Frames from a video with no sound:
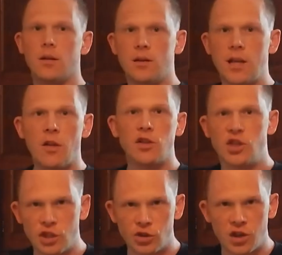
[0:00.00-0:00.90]
tell the
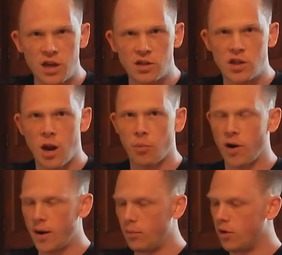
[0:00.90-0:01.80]
ginger kid to stop
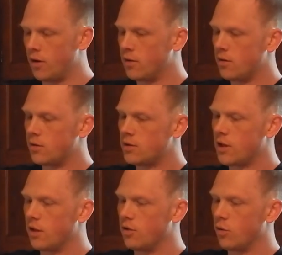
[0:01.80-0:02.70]
rambling. Let's
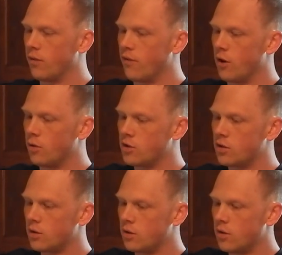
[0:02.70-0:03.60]
get to it, folks.
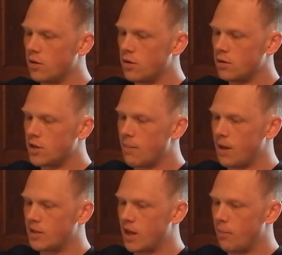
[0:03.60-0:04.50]
Let's get my
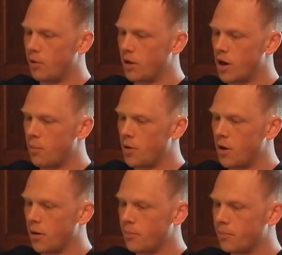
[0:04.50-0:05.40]
sampling cup
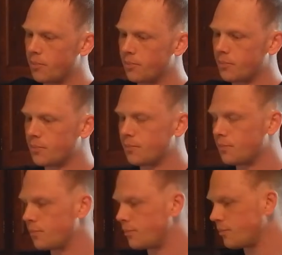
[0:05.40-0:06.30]
here.
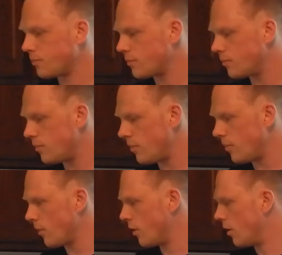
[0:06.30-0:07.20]

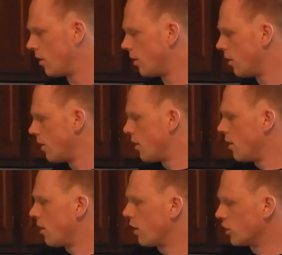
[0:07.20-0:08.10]

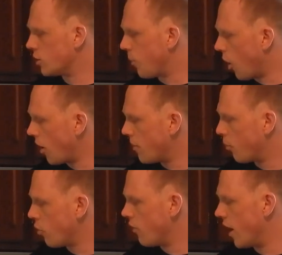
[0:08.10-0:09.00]
Gaspari
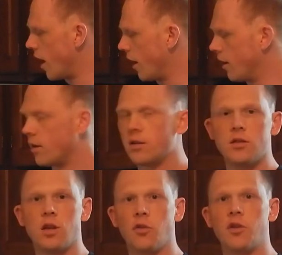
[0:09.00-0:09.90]
Proven Egg,
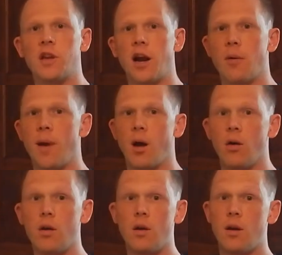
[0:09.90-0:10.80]
salted
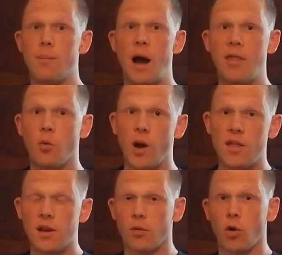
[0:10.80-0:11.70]
caramel. By the way,
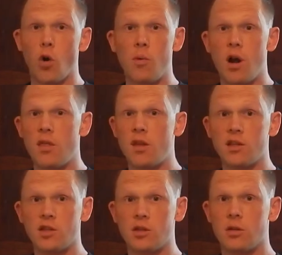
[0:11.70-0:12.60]
the aroma on
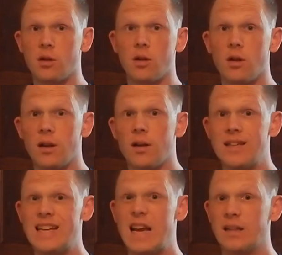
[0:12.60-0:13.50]
this,
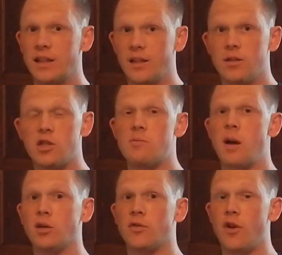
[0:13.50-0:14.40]
deadly.
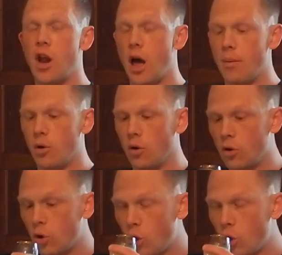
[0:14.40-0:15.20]
Smells phenomenal.